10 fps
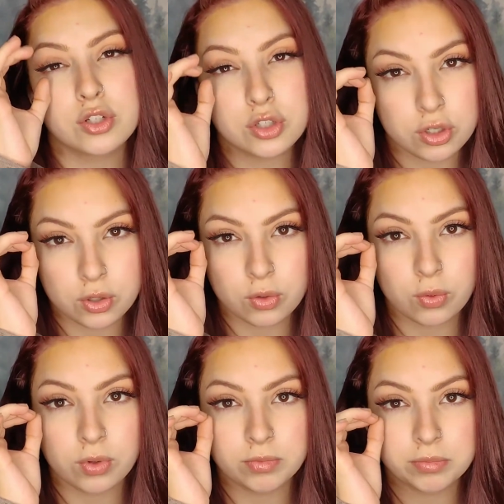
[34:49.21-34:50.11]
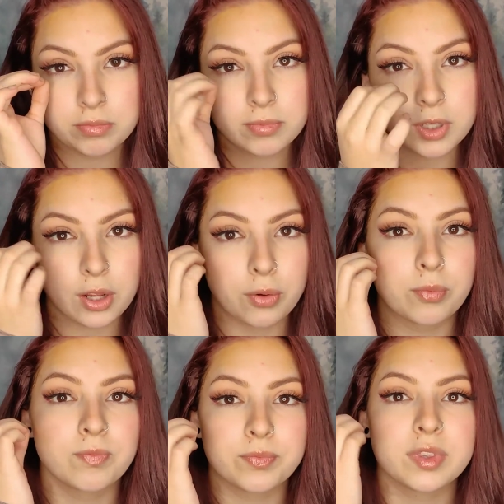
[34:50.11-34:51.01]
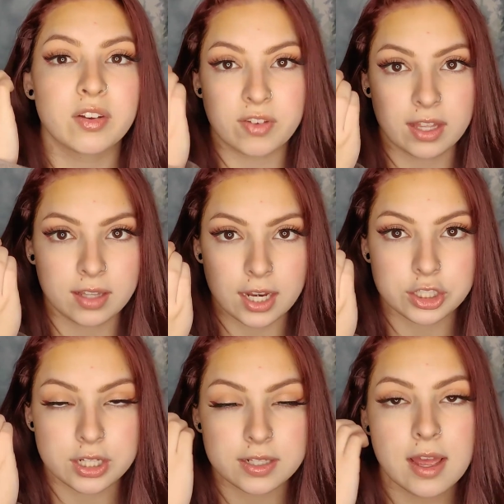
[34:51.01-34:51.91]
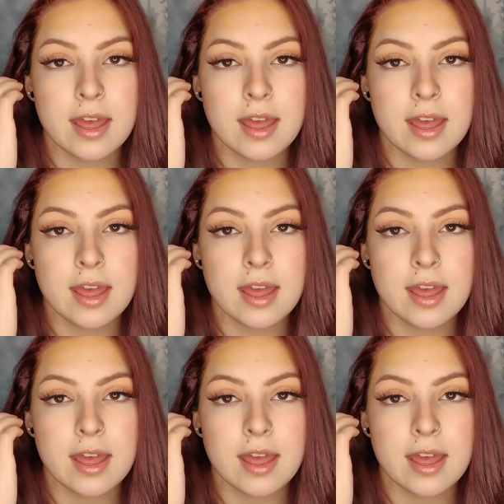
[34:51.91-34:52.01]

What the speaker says: to, you know, the fake lashes.